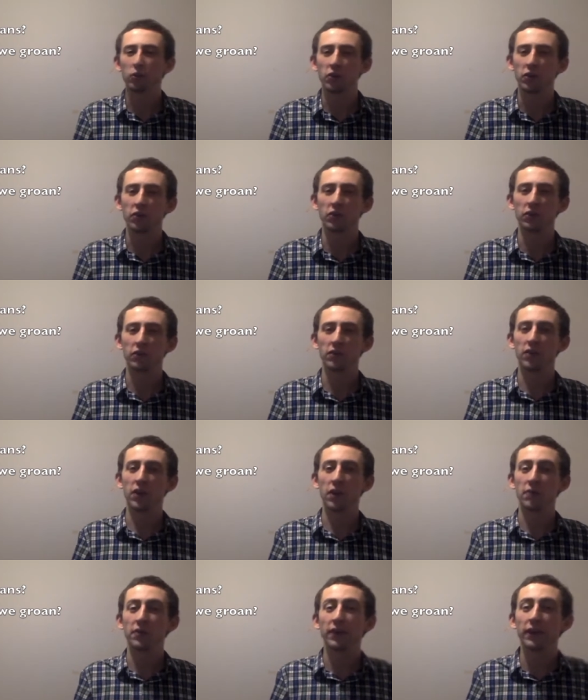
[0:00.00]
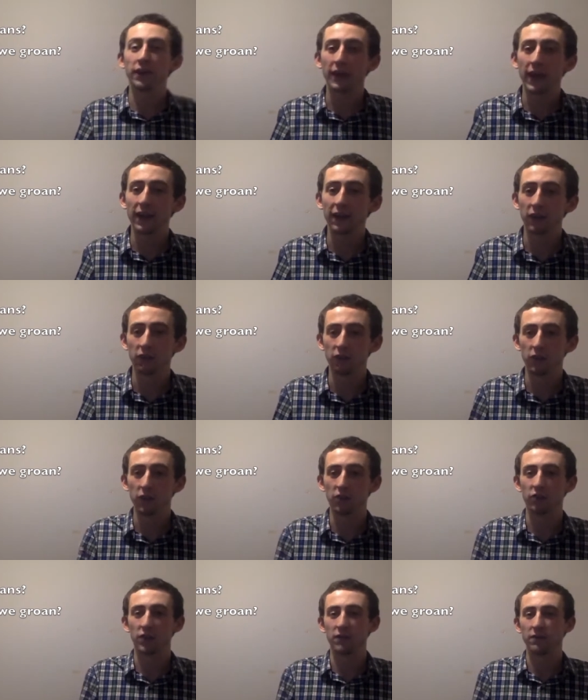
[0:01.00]
the readers at the time didn't get it in
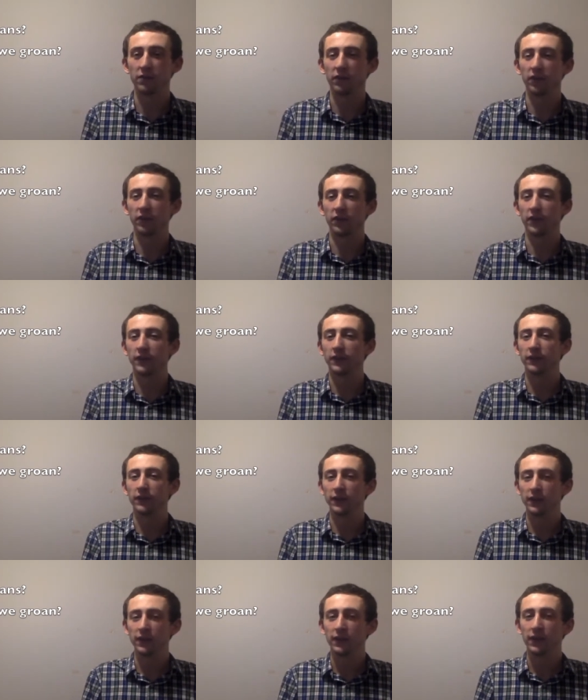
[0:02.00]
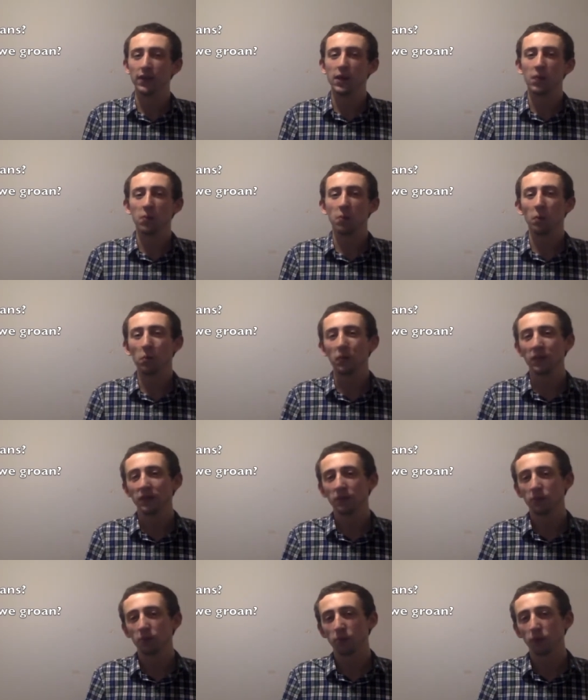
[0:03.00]
verse 17 to 18, Paul
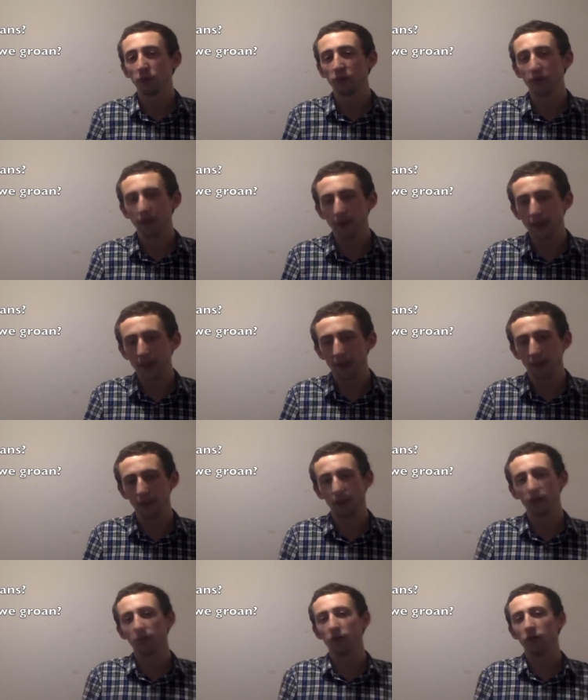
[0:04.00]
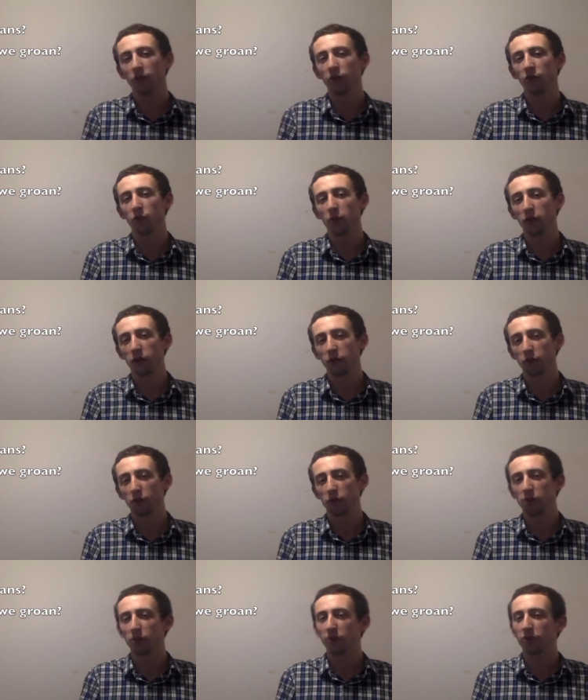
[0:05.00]
makes this point again at verse
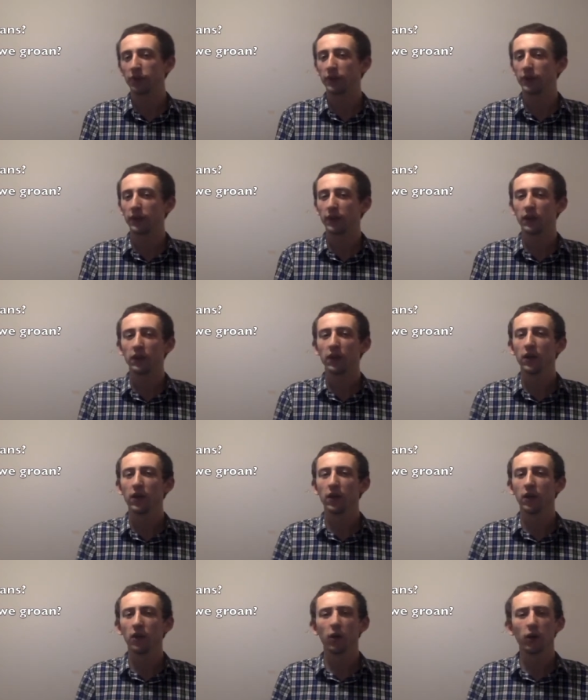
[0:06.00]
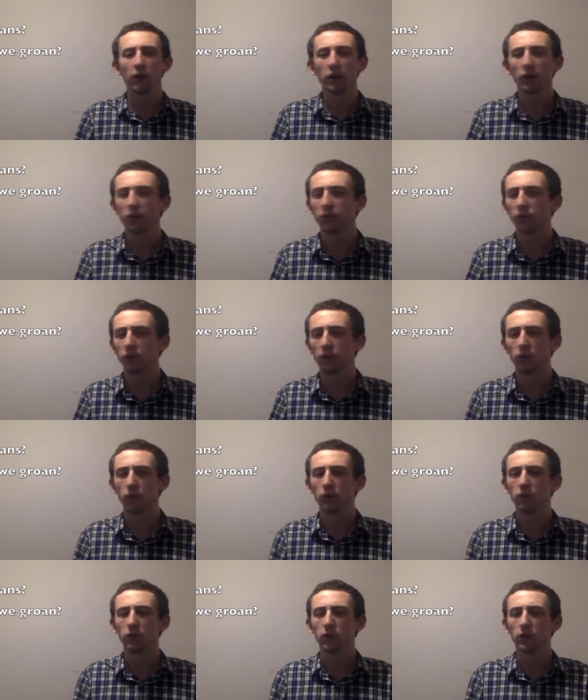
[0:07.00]
23 by saying, Not only so,
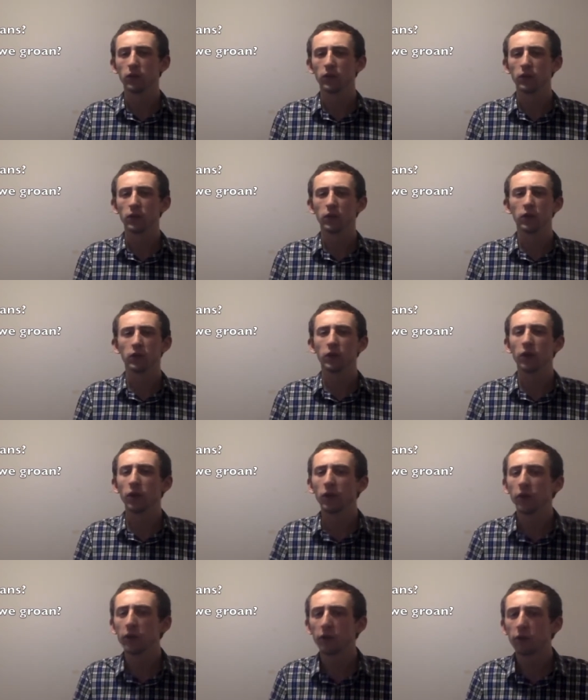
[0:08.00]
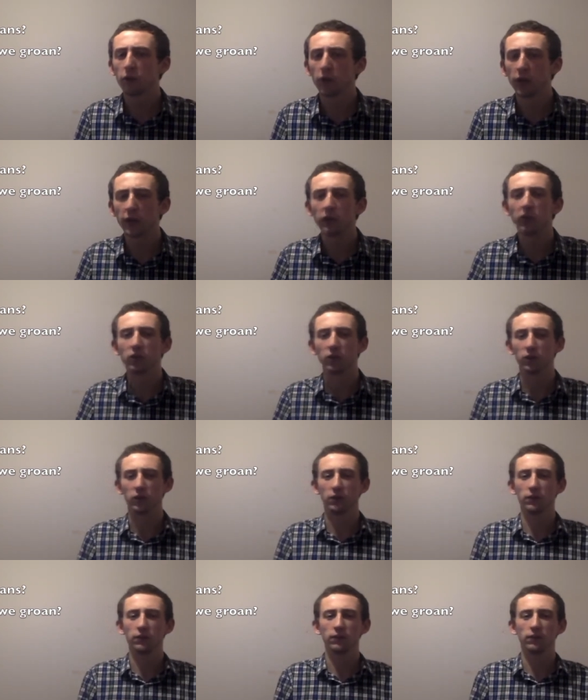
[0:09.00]
not only creation
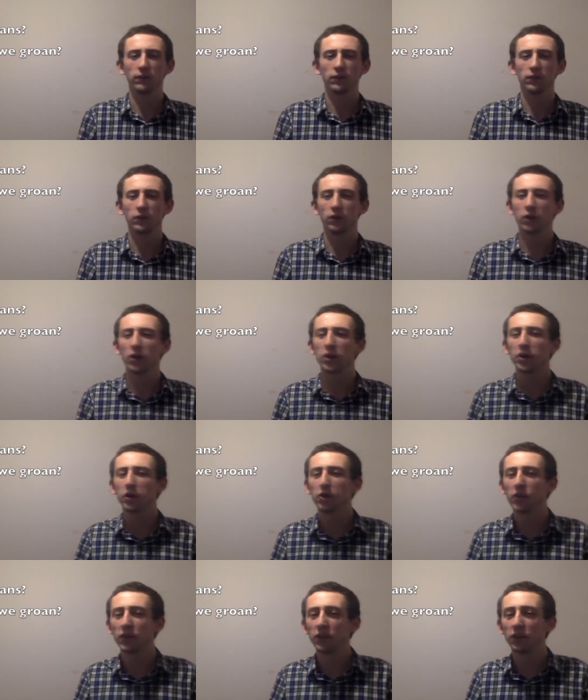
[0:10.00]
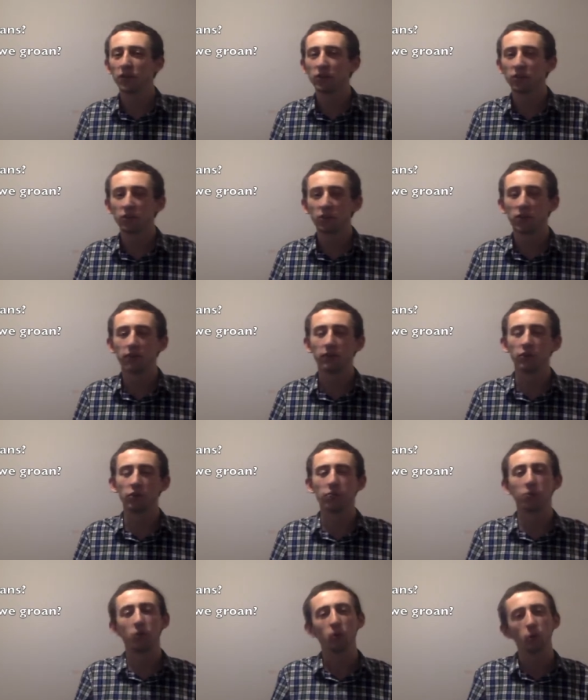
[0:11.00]
not only creation
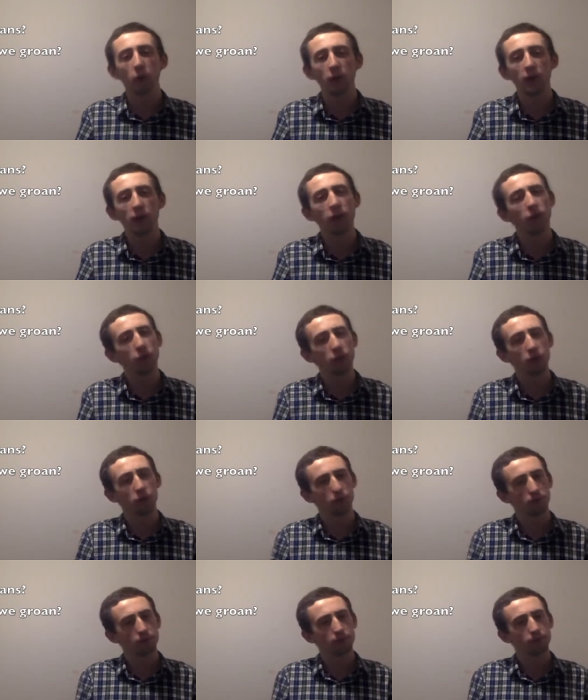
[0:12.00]
suffers, but we too.